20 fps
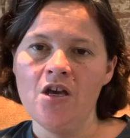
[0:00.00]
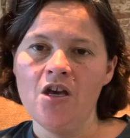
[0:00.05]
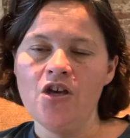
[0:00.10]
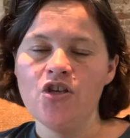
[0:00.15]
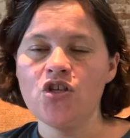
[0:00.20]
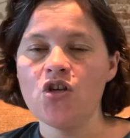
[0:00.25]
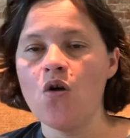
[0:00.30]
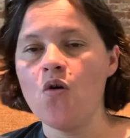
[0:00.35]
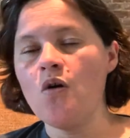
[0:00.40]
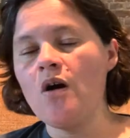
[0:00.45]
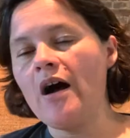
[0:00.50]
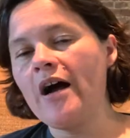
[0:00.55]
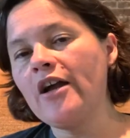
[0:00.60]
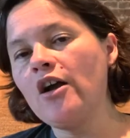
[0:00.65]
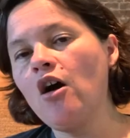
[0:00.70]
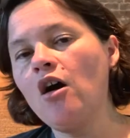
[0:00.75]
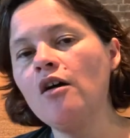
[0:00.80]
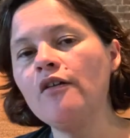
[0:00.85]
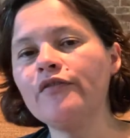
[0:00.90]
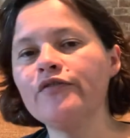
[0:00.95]
So I
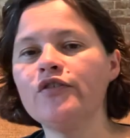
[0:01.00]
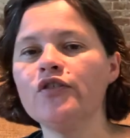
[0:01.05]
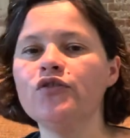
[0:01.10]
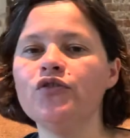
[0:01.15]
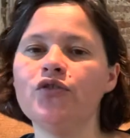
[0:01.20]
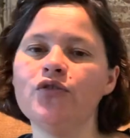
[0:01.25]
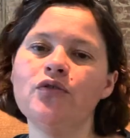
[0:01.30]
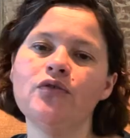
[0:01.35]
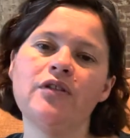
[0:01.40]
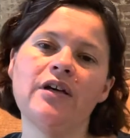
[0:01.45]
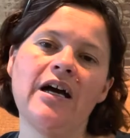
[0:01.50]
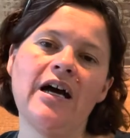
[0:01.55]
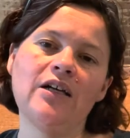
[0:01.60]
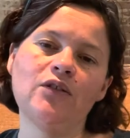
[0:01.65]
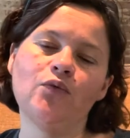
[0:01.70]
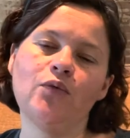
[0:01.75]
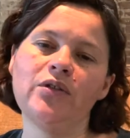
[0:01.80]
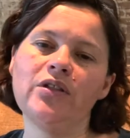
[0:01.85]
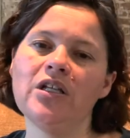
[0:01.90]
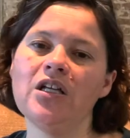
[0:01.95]
often do
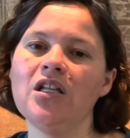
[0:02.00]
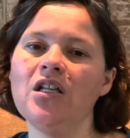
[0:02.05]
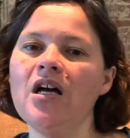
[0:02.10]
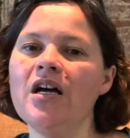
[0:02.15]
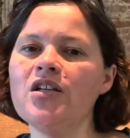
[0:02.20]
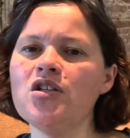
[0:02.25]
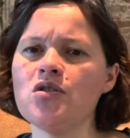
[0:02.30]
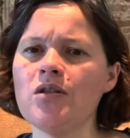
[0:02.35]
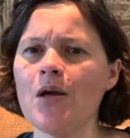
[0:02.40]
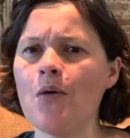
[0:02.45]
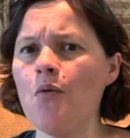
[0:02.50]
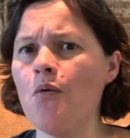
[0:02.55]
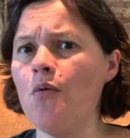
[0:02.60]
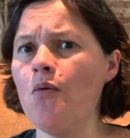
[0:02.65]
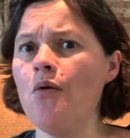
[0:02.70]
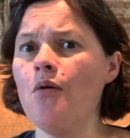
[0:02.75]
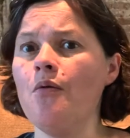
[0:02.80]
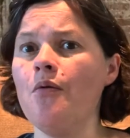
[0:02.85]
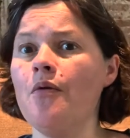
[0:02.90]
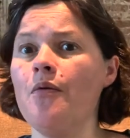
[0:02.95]
that when the client is like,
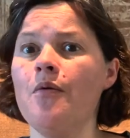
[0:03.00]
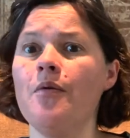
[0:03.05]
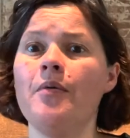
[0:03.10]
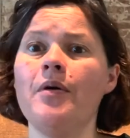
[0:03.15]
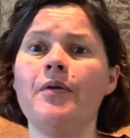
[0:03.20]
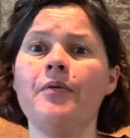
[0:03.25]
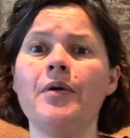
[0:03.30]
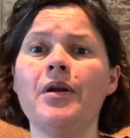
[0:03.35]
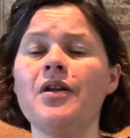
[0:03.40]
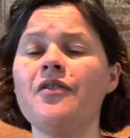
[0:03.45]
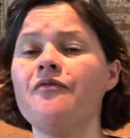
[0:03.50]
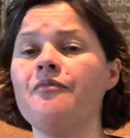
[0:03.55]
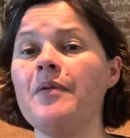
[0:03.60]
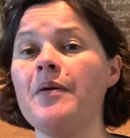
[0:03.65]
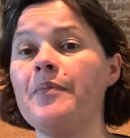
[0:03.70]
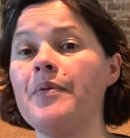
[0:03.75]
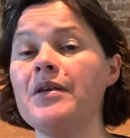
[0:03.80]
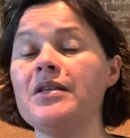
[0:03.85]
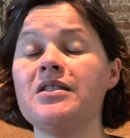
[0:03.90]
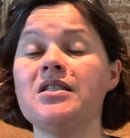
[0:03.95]
well, what if my
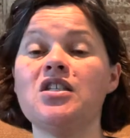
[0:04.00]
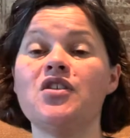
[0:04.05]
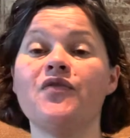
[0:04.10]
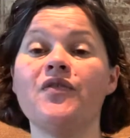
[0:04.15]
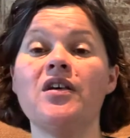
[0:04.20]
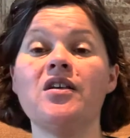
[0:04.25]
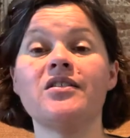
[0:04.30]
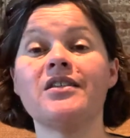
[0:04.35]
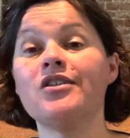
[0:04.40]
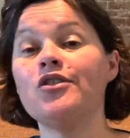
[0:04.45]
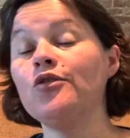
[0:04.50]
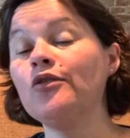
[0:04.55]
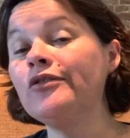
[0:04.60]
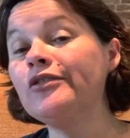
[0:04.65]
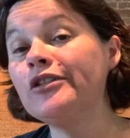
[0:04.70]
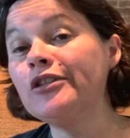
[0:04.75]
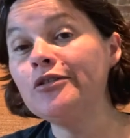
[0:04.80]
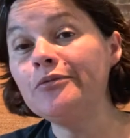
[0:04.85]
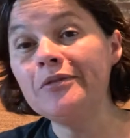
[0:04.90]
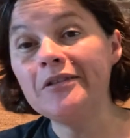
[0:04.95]
business fails? Then you'll
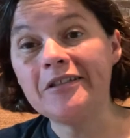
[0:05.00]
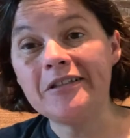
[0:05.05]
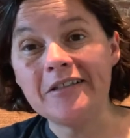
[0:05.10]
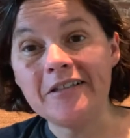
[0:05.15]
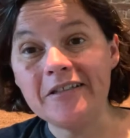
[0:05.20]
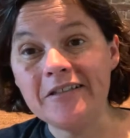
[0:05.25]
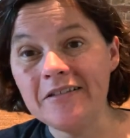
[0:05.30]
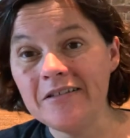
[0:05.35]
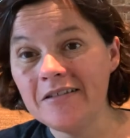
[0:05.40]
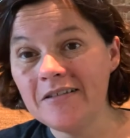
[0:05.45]
deal with it.